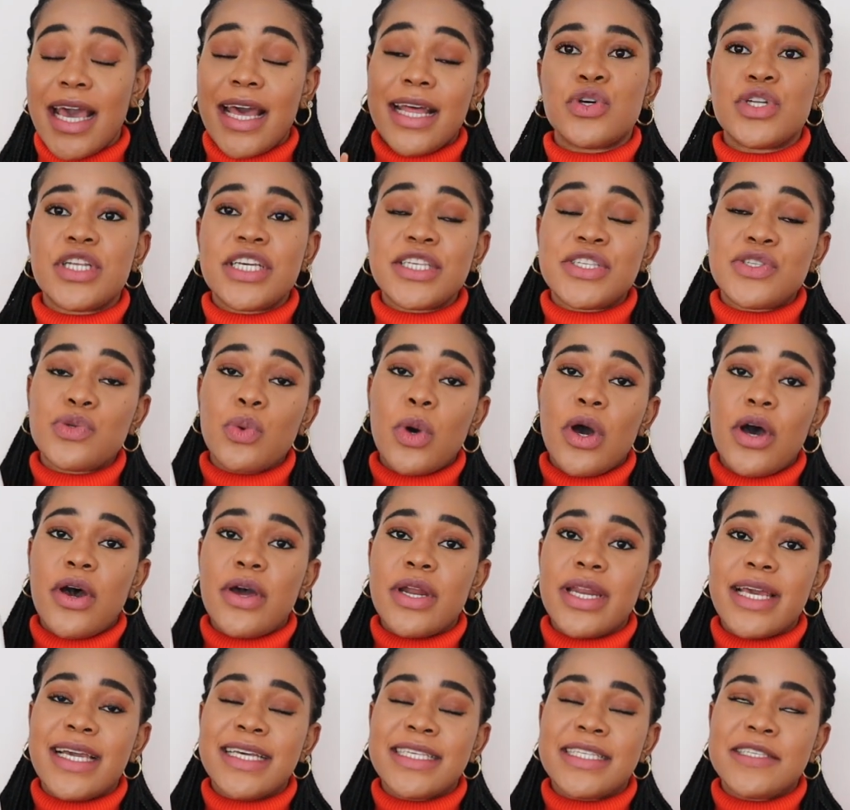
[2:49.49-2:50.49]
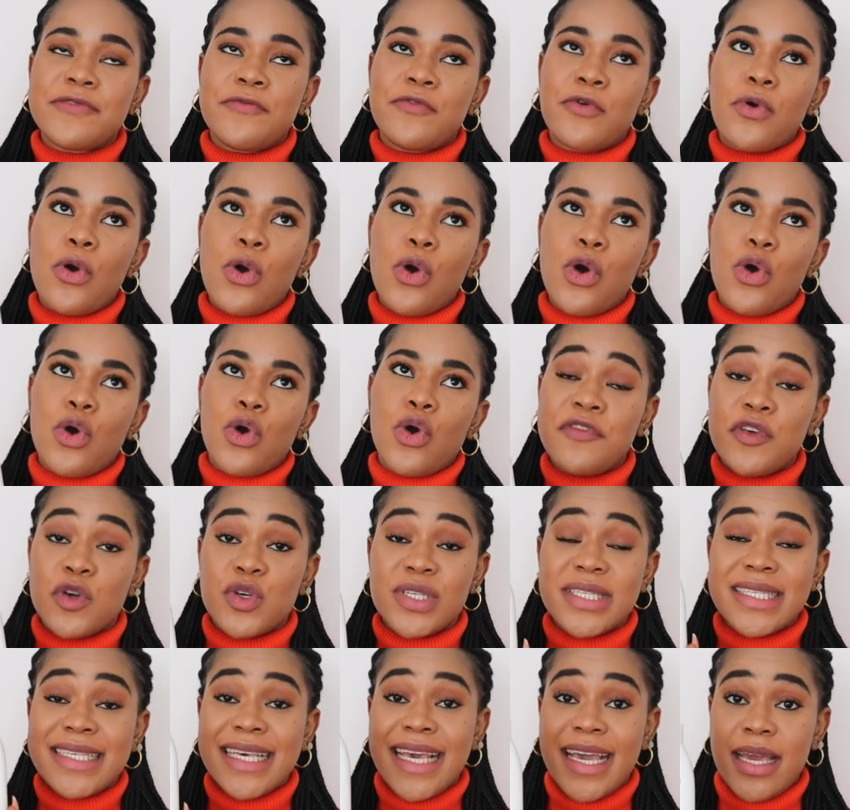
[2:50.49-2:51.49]
So this one is for if your
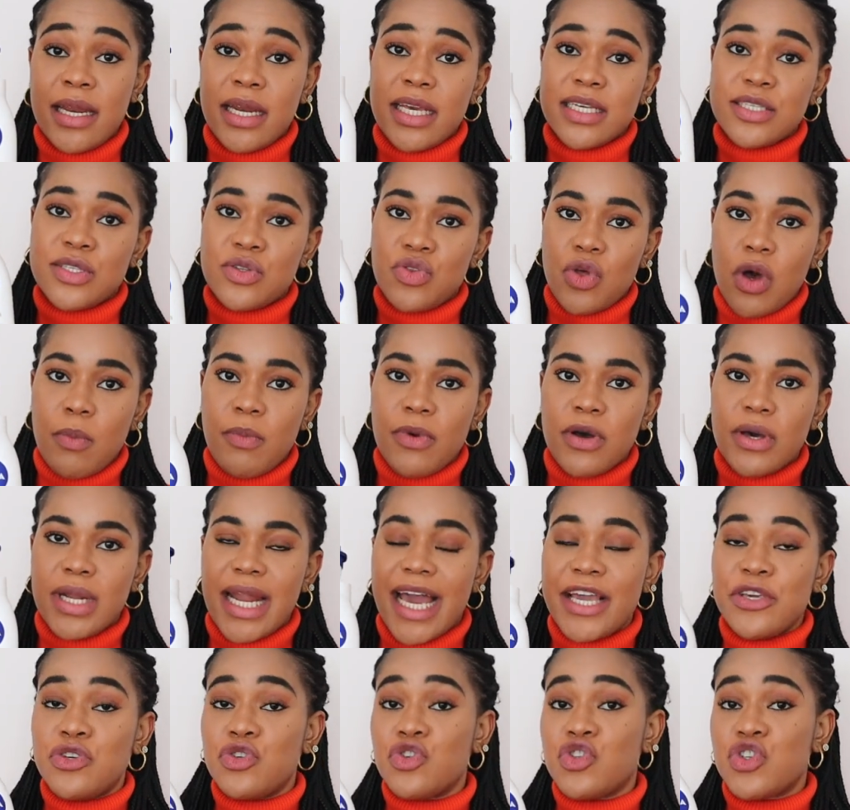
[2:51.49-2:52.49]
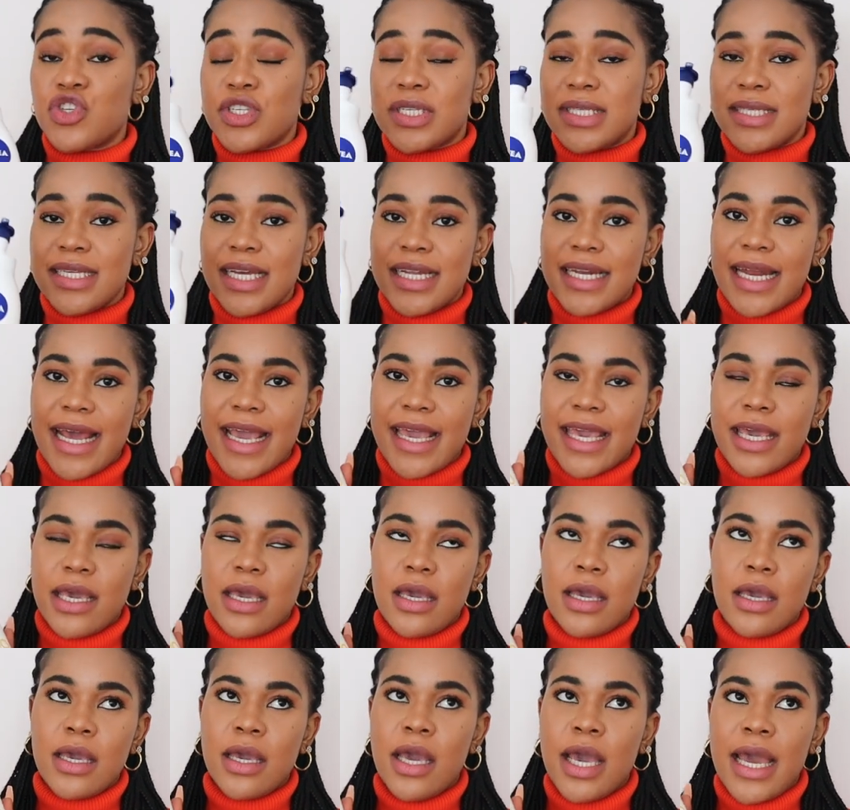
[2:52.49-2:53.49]
skin is normal and you just need like
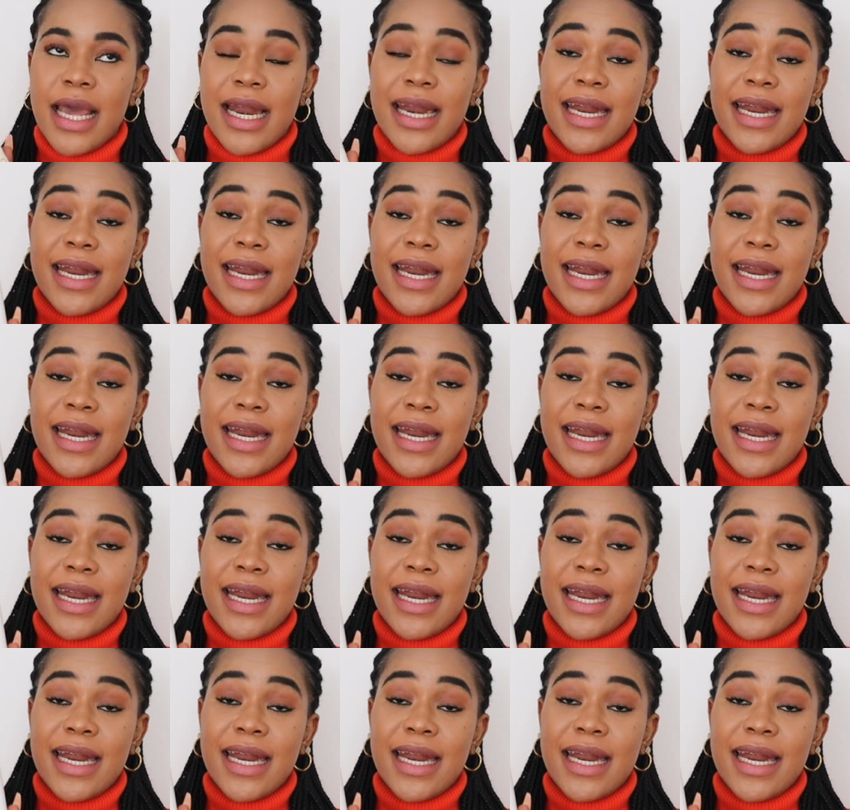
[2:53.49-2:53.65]
a